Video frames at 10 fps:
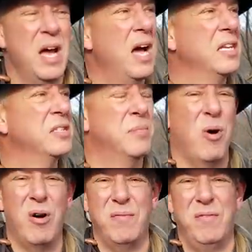a
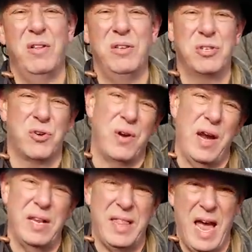small village
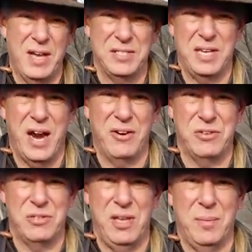created to house the
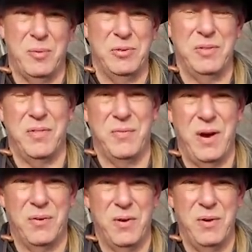Irish laborers of the
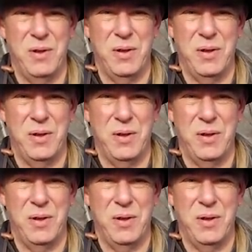railroad.